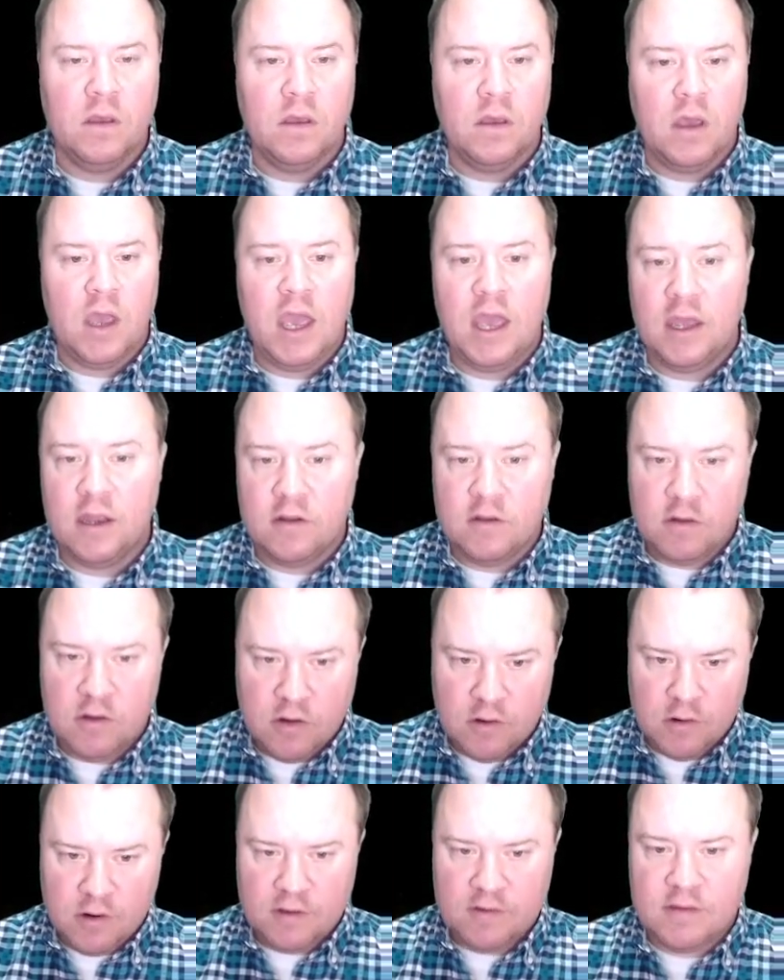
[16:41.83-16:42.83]
And
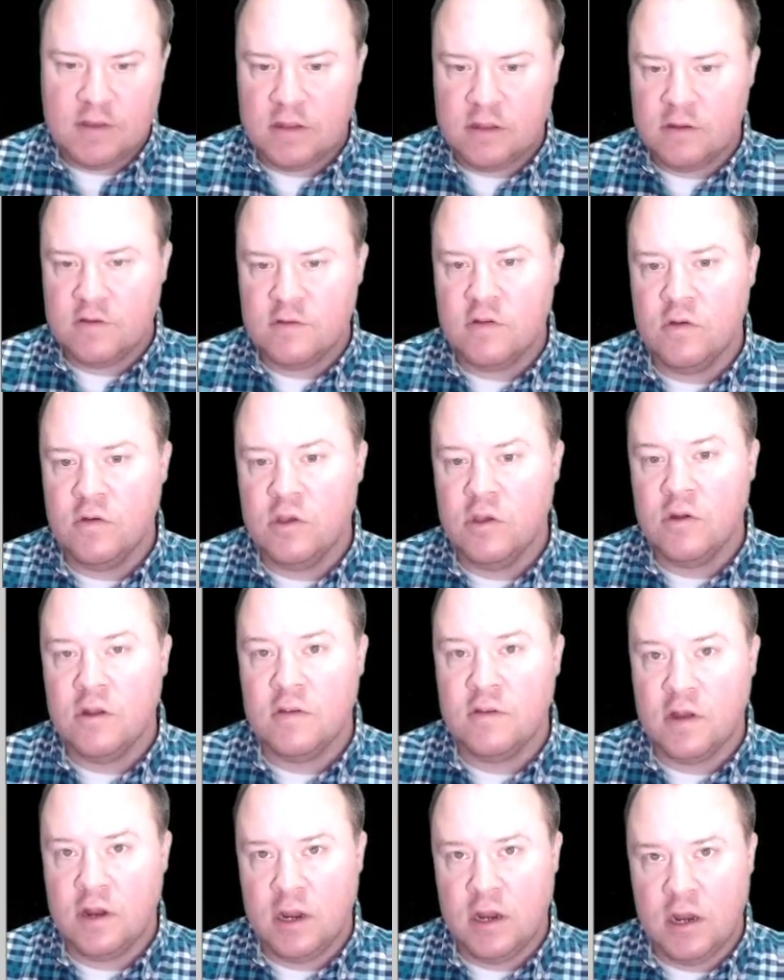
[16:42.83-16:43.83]
notice that there's no units
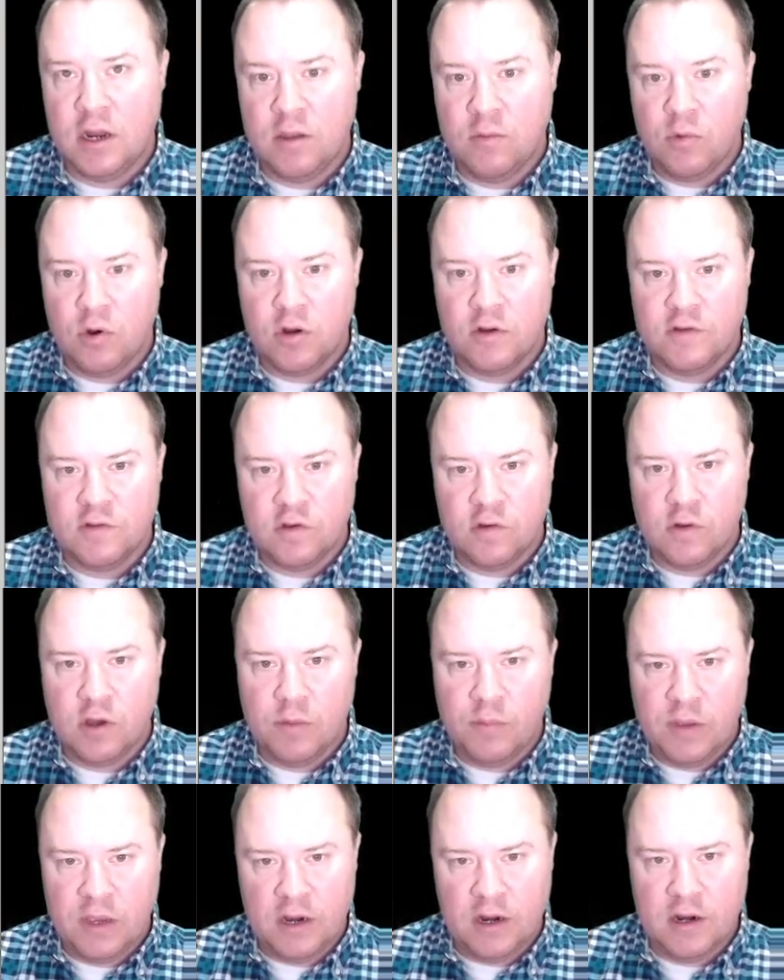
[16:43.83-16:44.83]
on it anymore. So
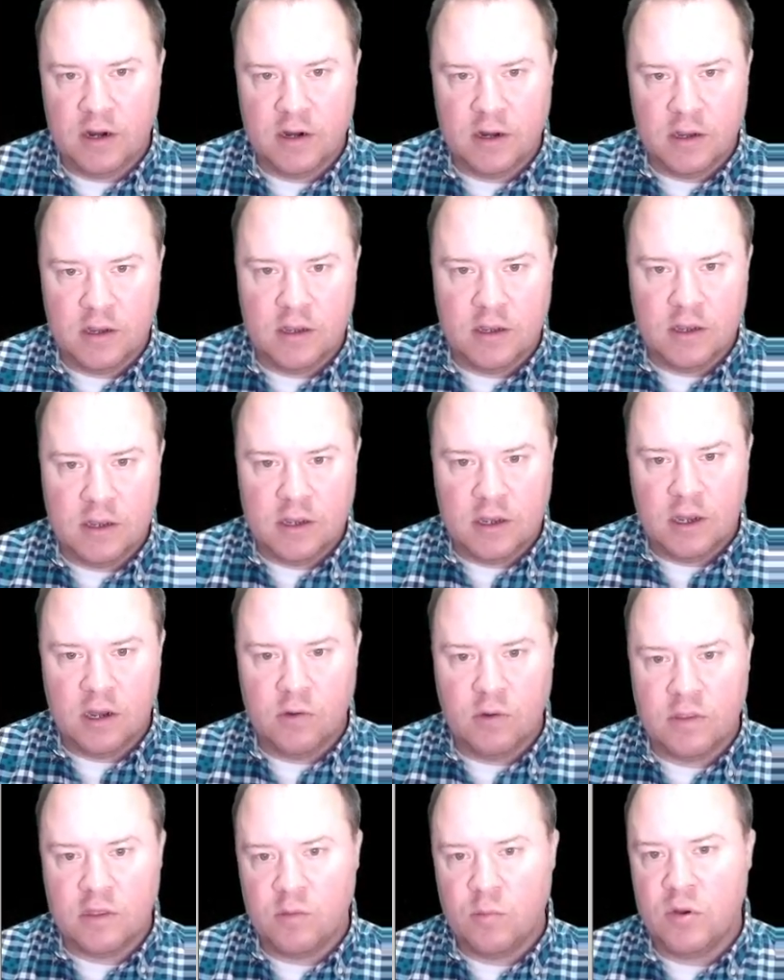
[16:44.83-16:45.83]
up here
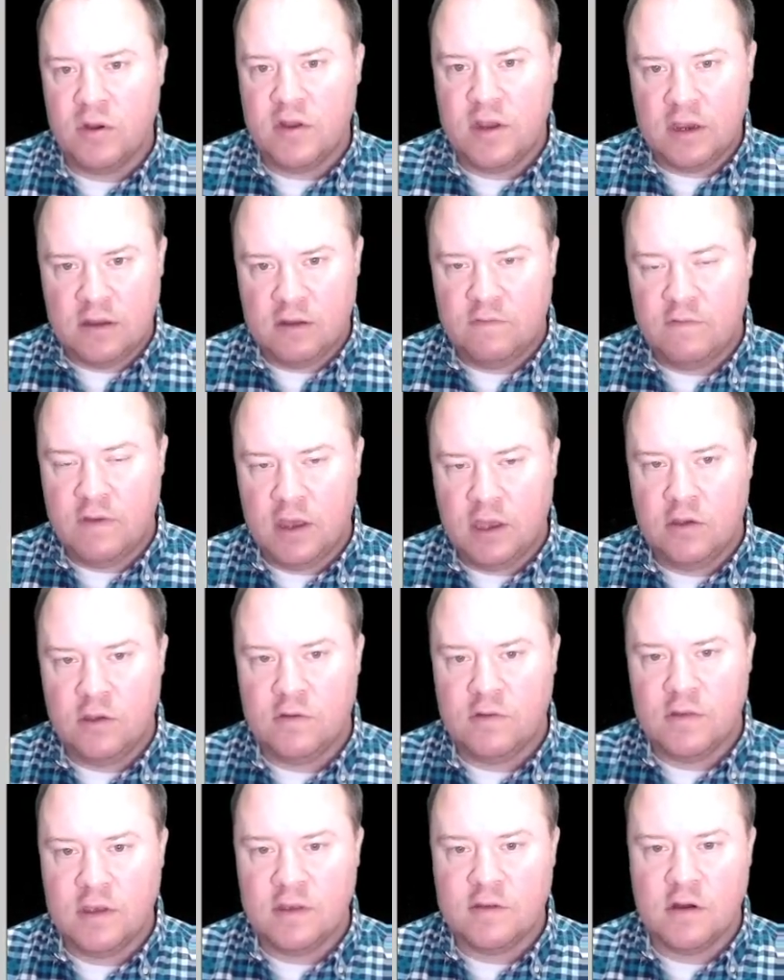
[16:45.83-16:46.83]
with the predicted values,
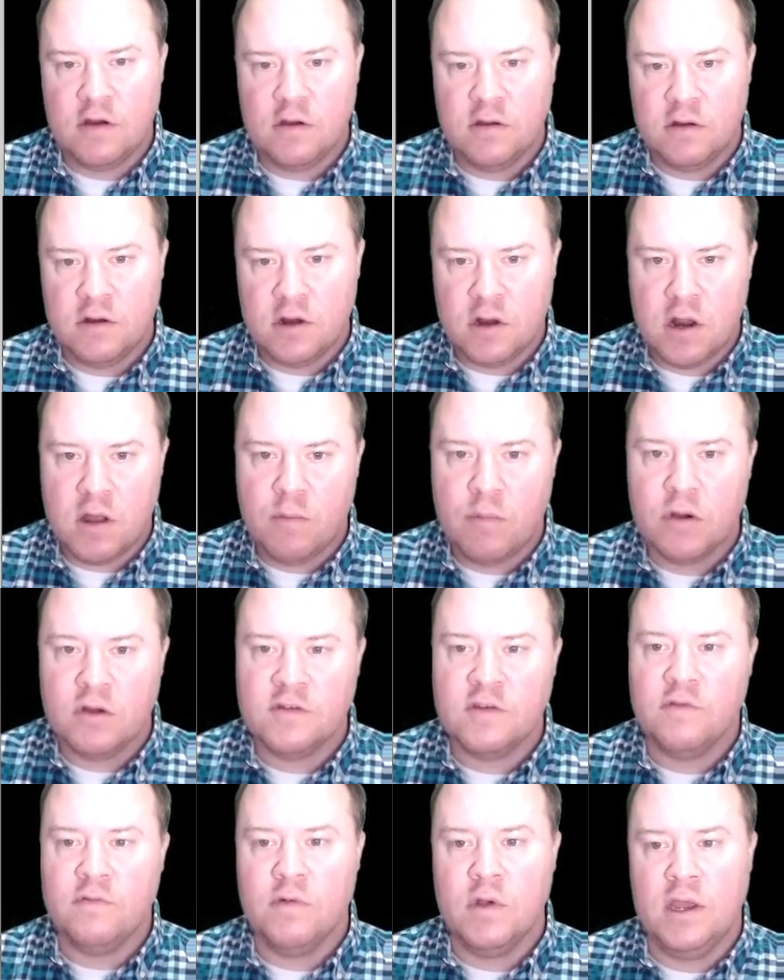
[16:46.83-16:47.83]
these are numbers
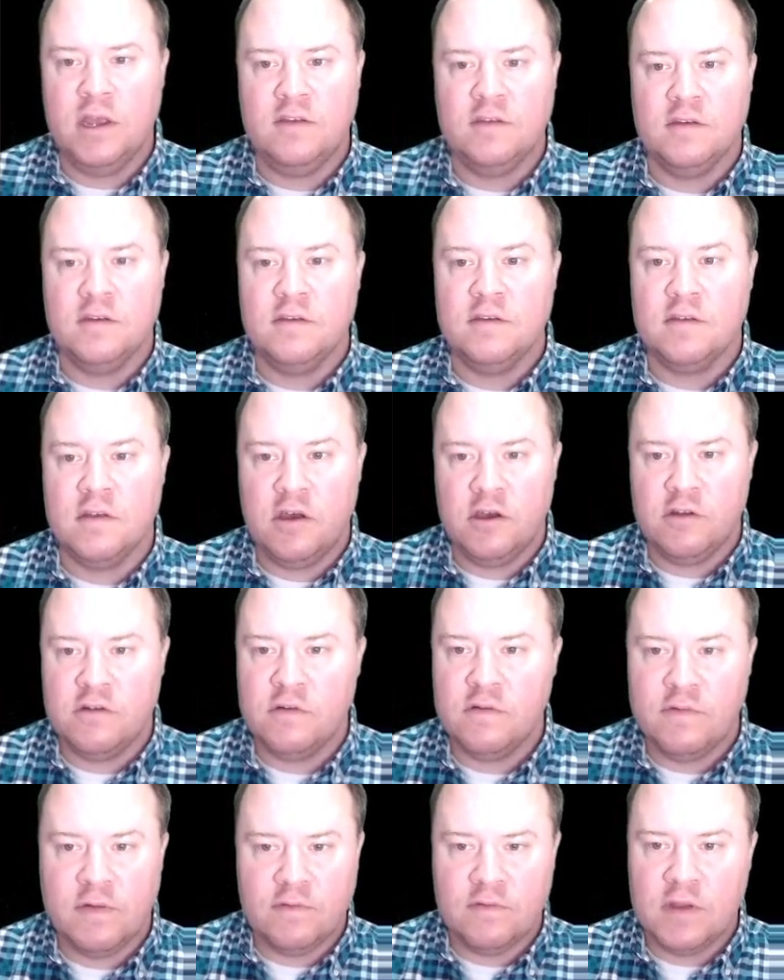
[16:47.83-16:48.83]
of raisins,
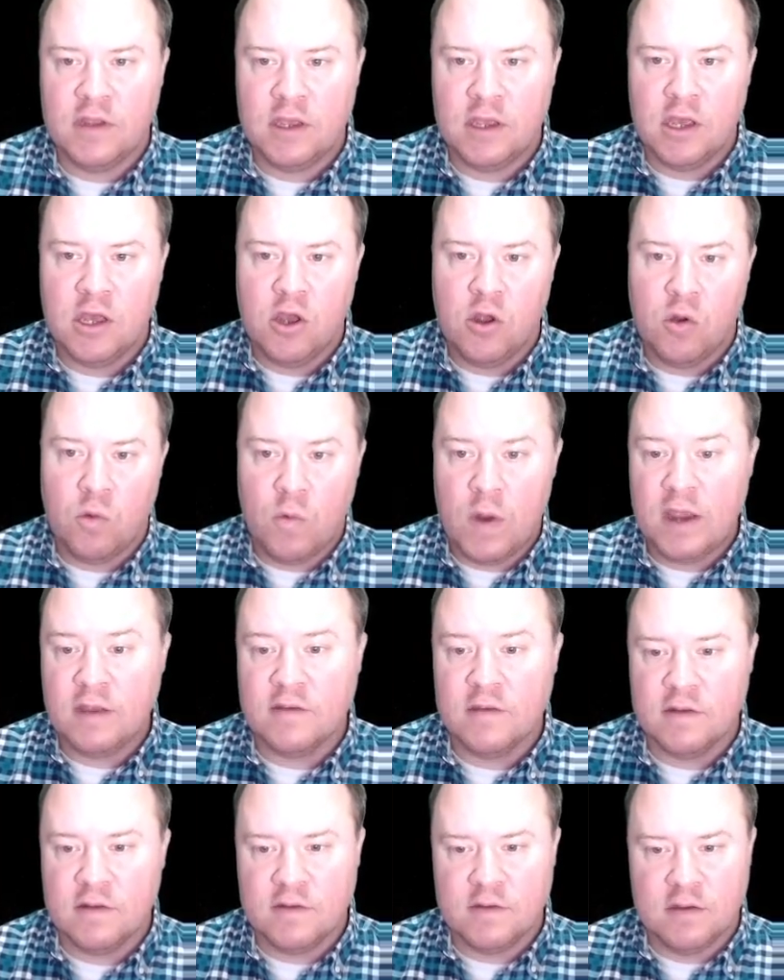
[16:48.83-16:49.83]
150
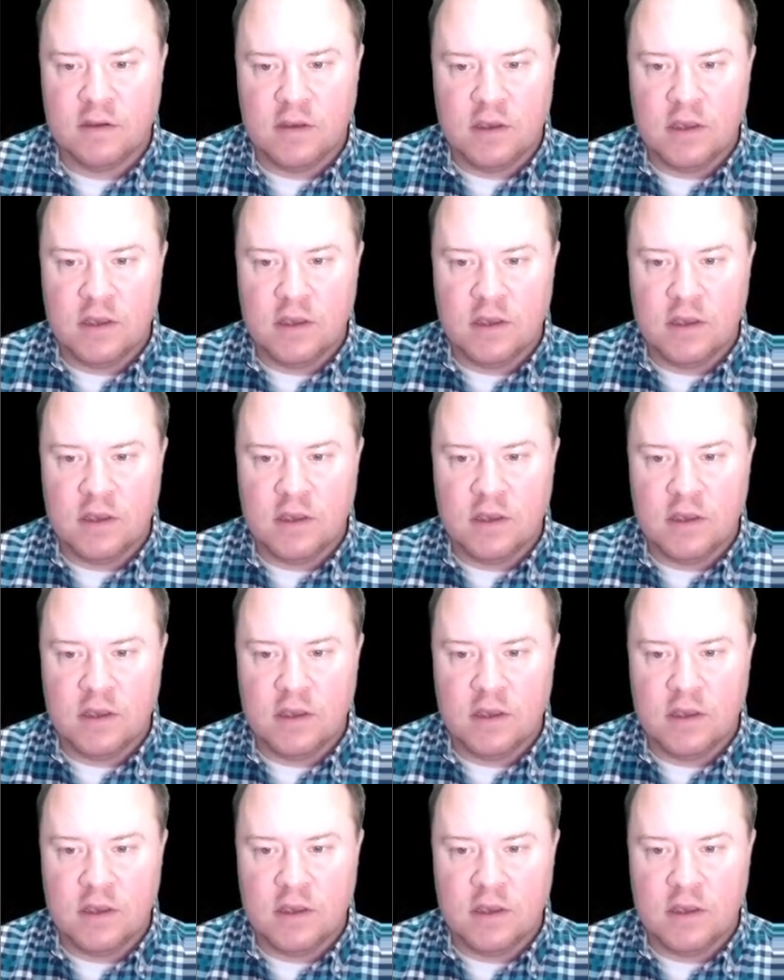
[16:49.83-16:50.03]
raisins.